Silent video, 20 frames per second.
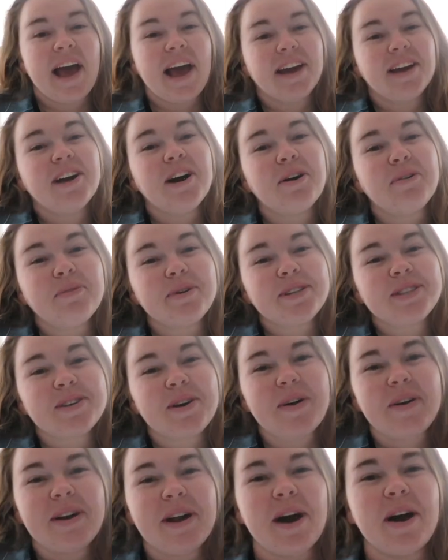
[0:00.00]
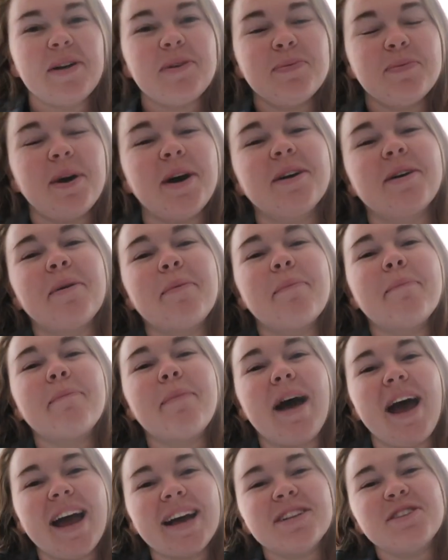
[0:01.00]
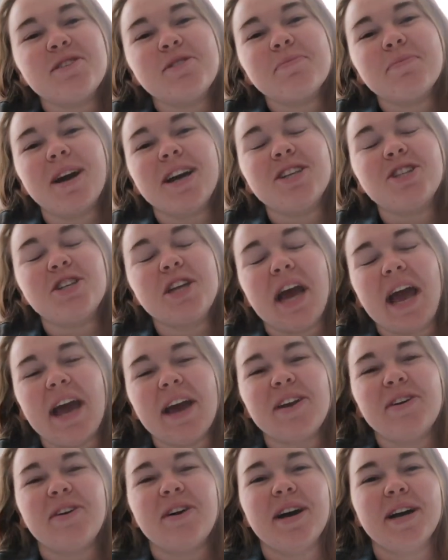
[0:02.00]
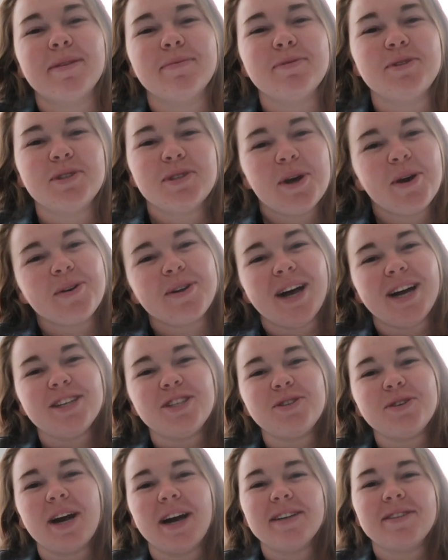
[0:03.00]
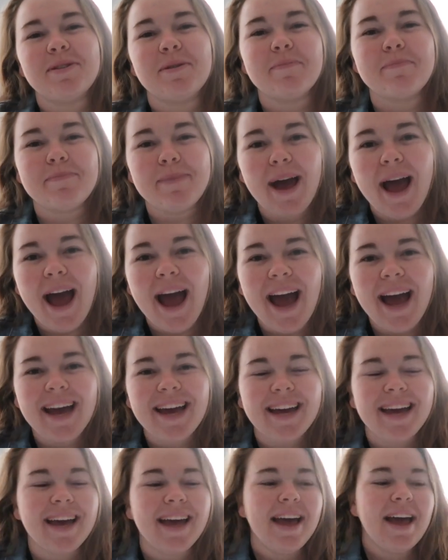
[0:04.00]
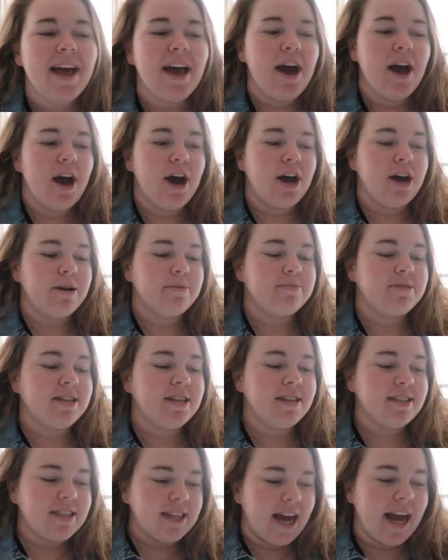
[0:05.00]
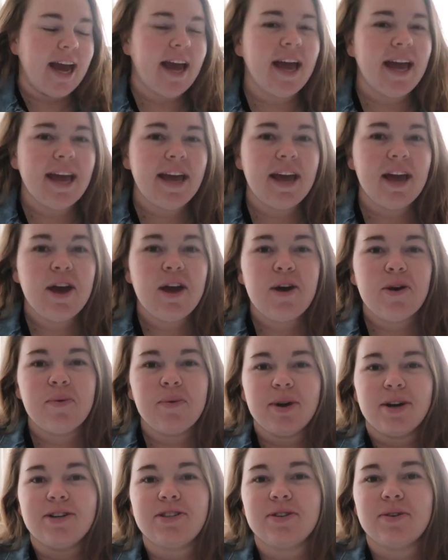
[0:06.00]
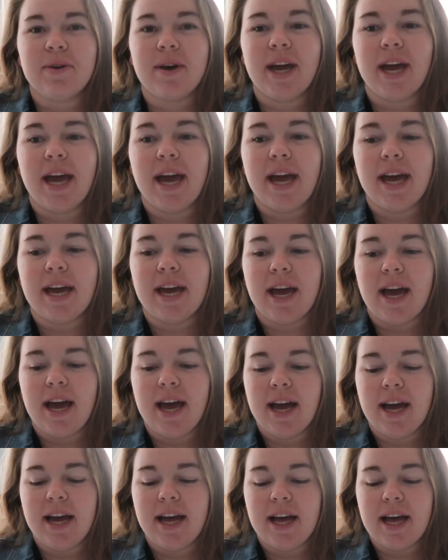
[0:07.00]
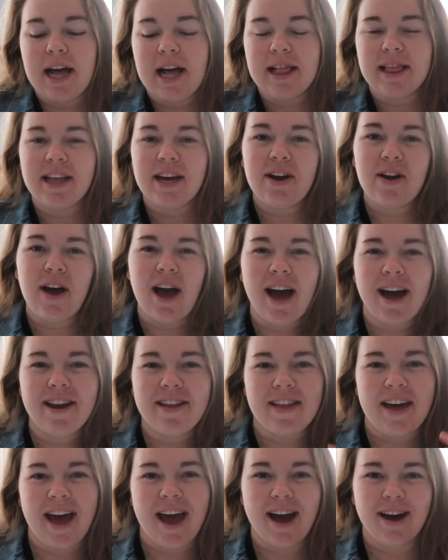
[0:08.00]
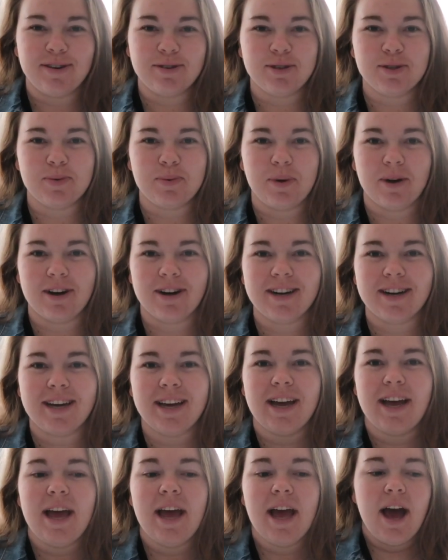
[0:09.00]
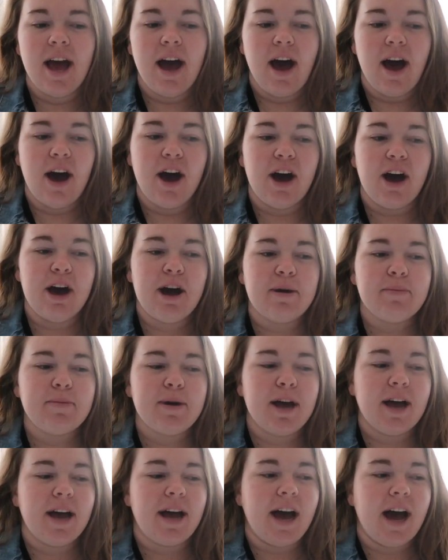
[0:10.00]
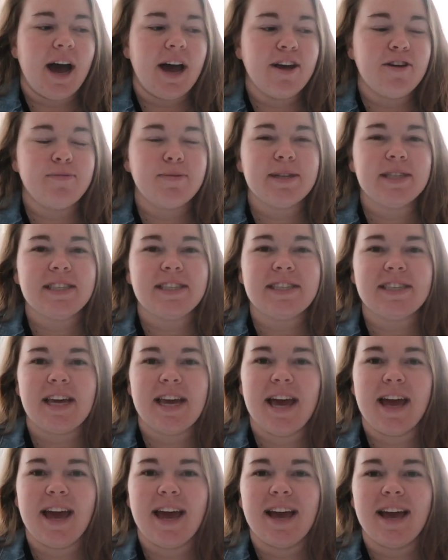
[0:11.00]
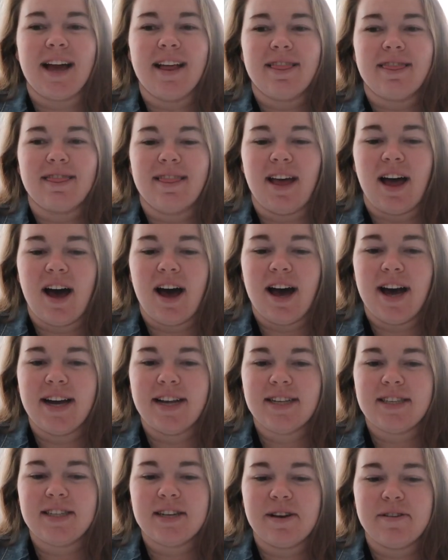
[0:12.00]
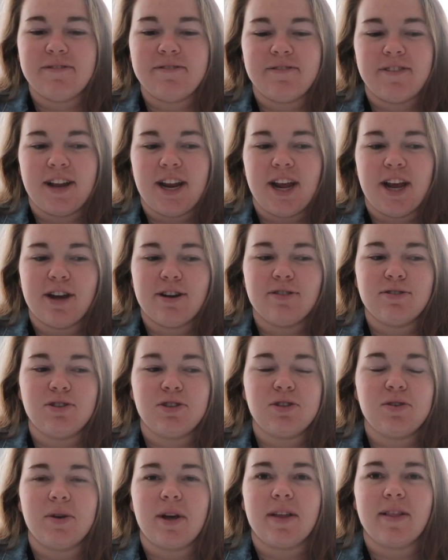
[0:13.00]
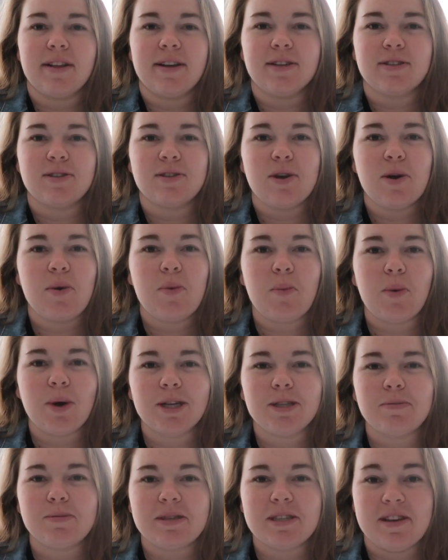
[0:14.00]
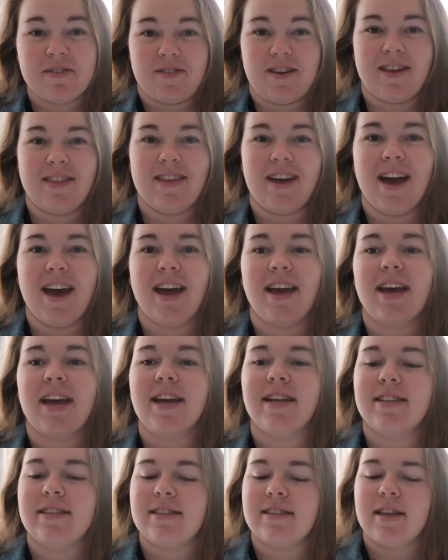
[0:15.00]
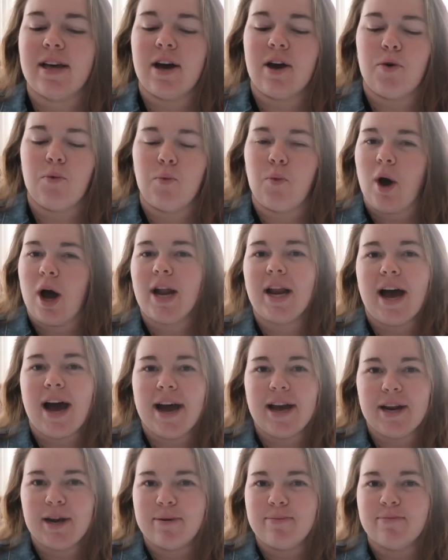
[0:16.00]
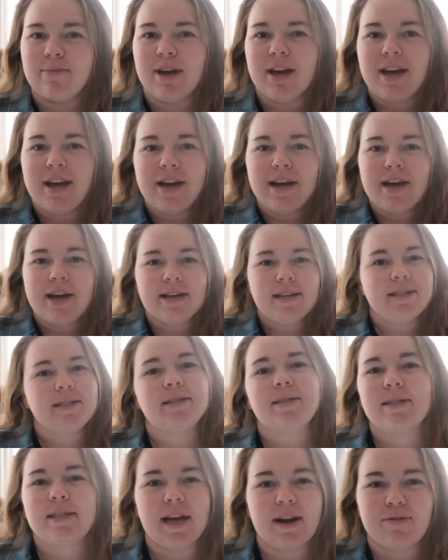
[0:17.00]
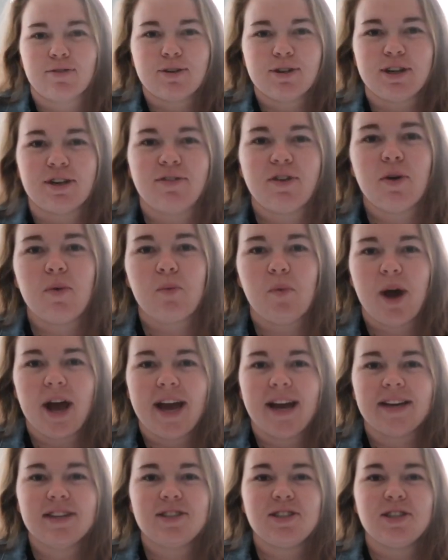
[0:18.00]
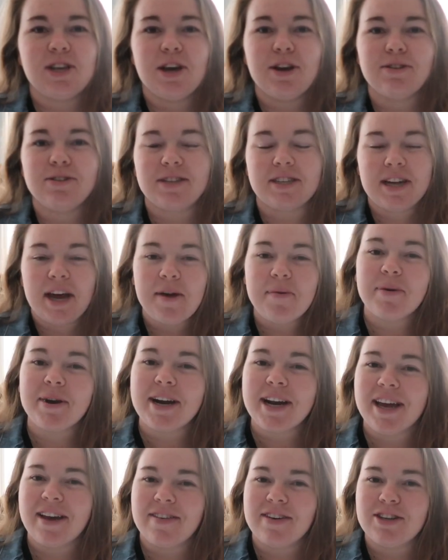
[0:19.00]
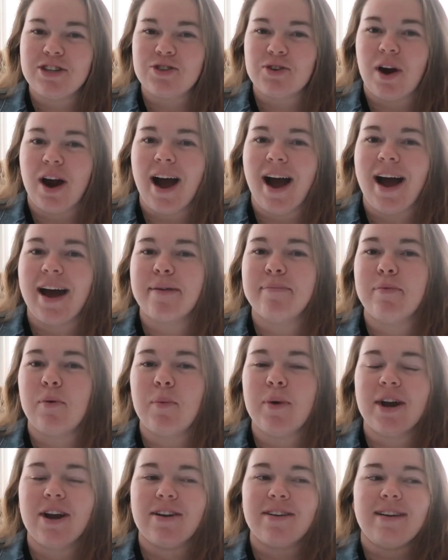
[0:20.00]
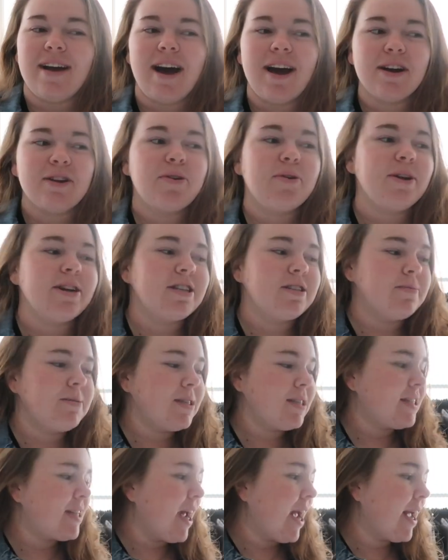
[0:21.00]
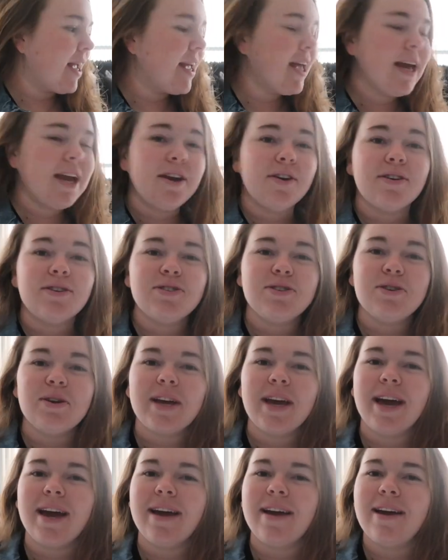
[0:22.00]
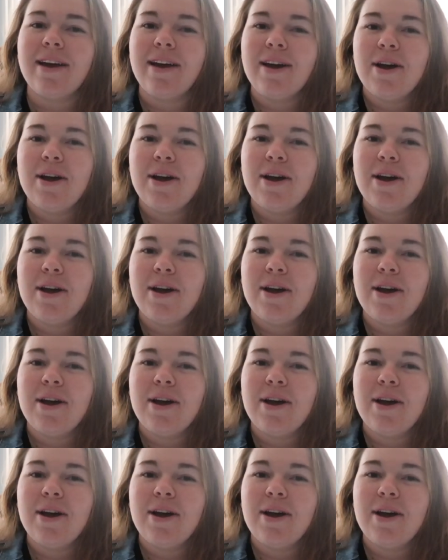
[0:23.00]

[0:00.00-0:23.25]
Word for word: Hey y'all, what's going on? Welcome back to my channel. I am so glad you guys are back. Um, today we're doing a little out of the house work. Um, I've been seeing a lot of videos doing this one specific thing. It's the one item several different ways. So today we're gonna give it a try, but we are not going to be staying here and doing it